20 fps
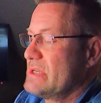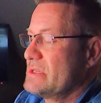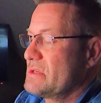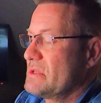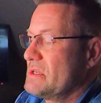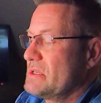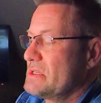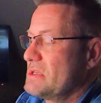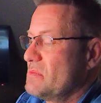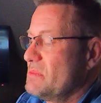So
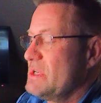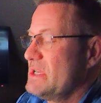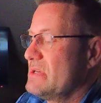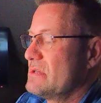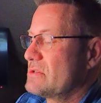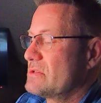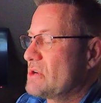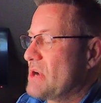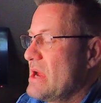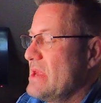this would be a
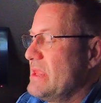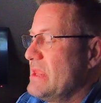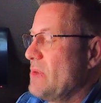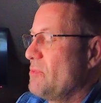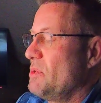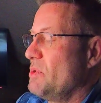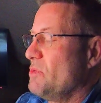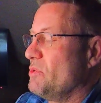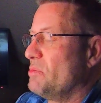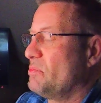trade that
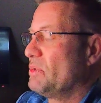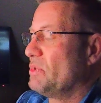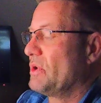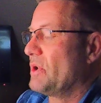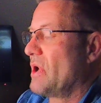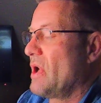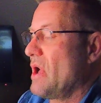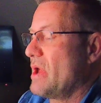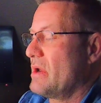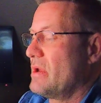we would put
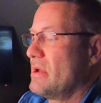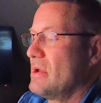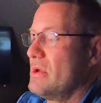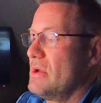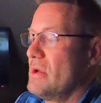on